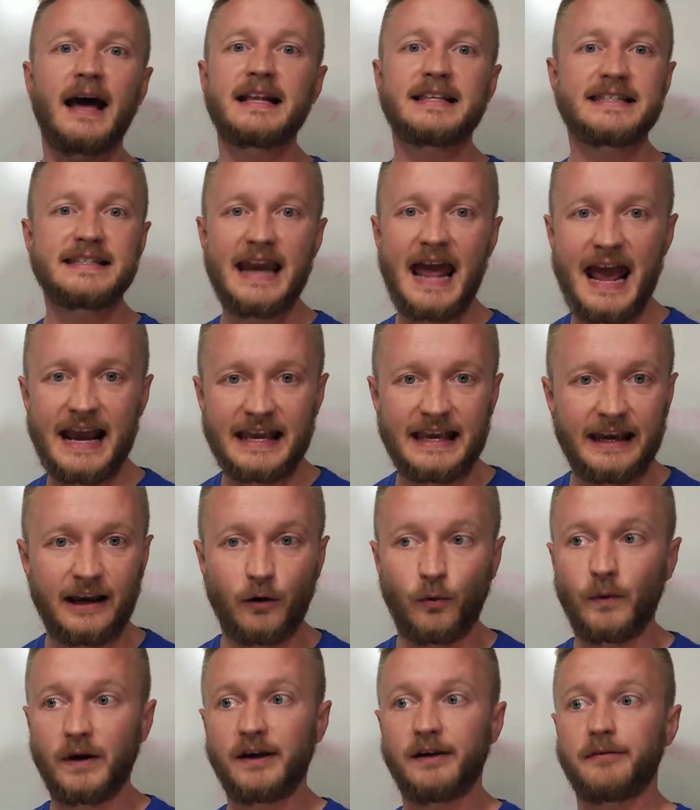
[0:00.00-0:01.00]
snacking,
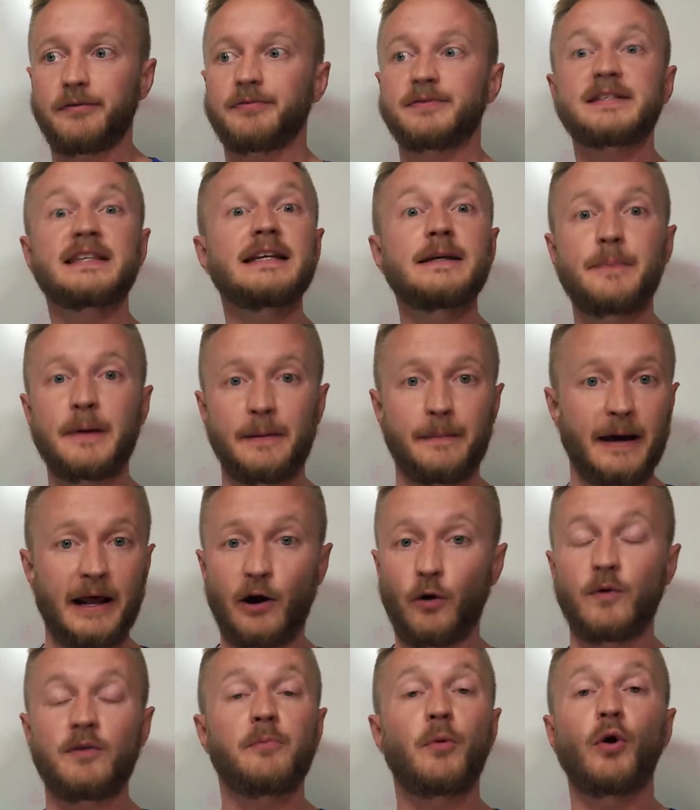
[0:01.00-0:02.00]
with sleeping better,
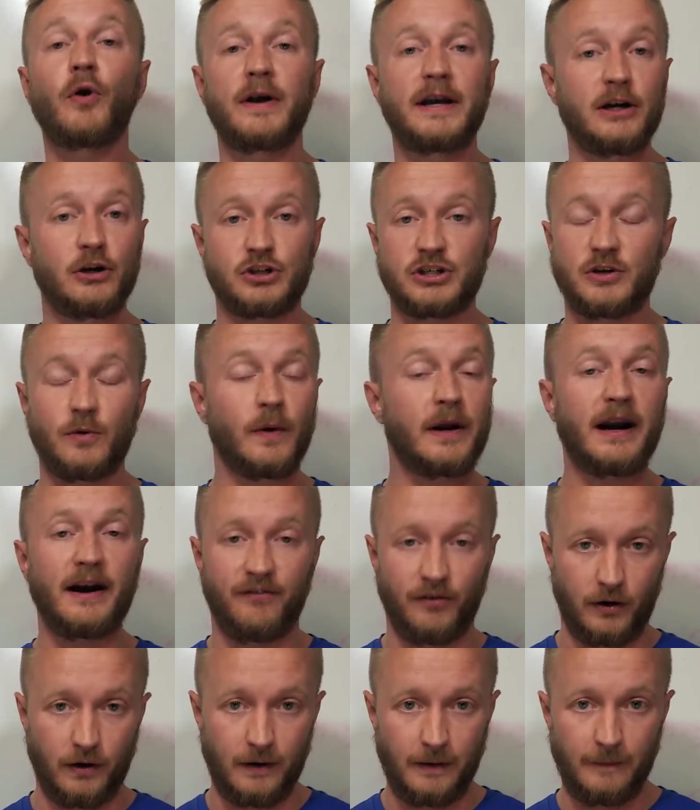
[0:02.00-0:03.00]
with more energy,
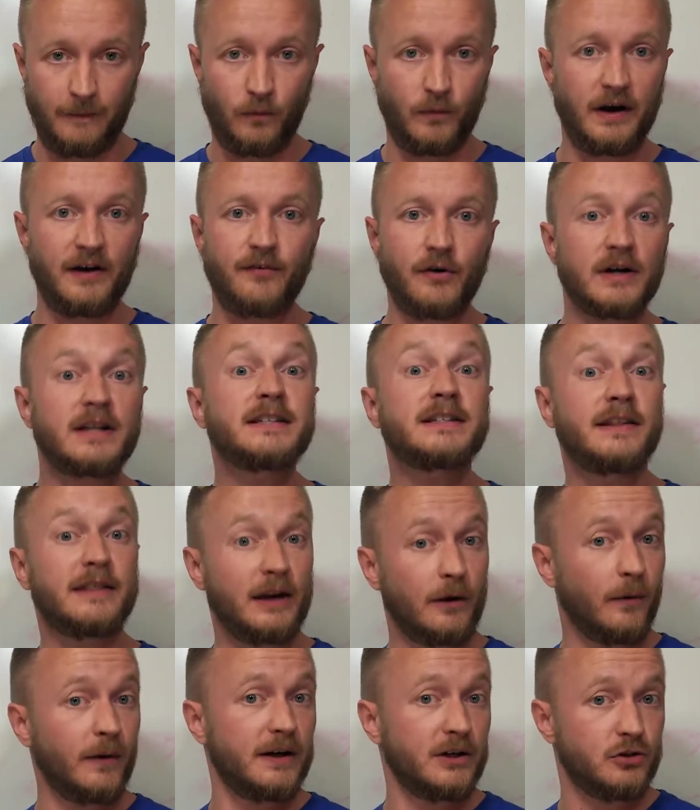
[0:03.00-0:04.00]
whatever it is that they
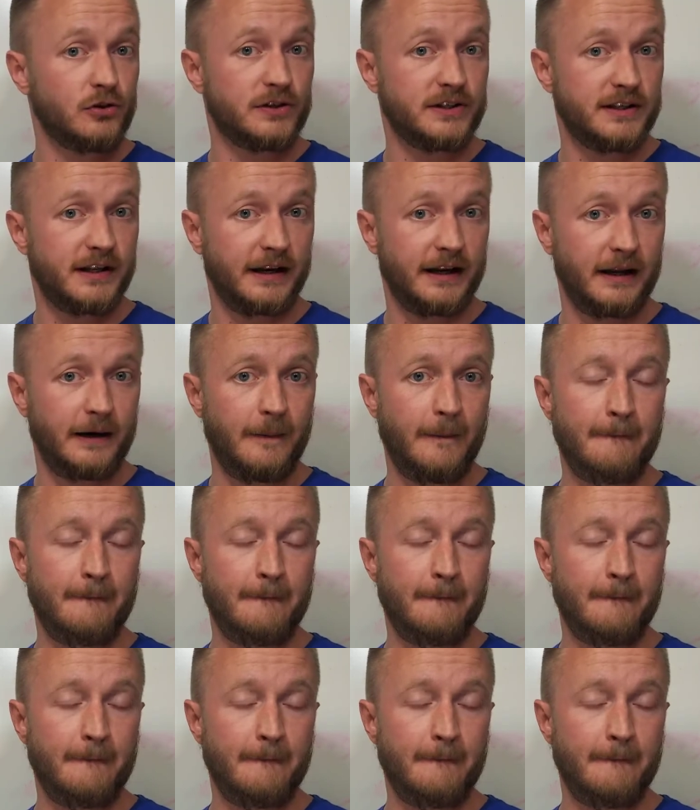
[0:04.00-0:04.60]
were interested in.